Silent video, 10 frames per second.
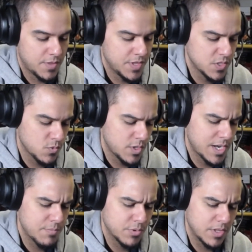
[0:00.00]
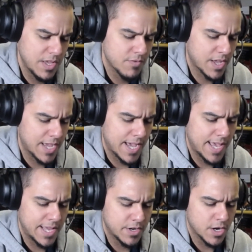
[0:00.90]
This one I believe I
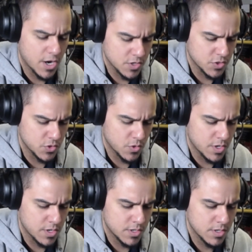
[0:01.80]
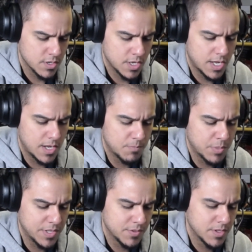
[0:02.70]
got at an art store.
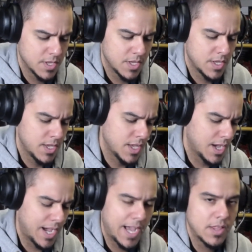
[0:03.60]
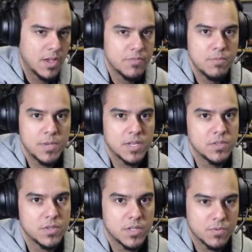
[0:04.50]
But I love it
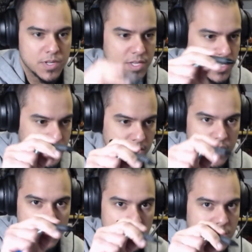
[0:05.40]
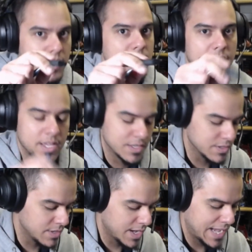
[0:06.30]
because you can really get in there
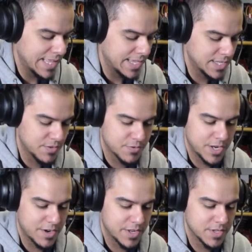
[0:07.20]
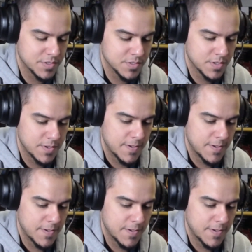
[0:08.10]
and highlight different areas.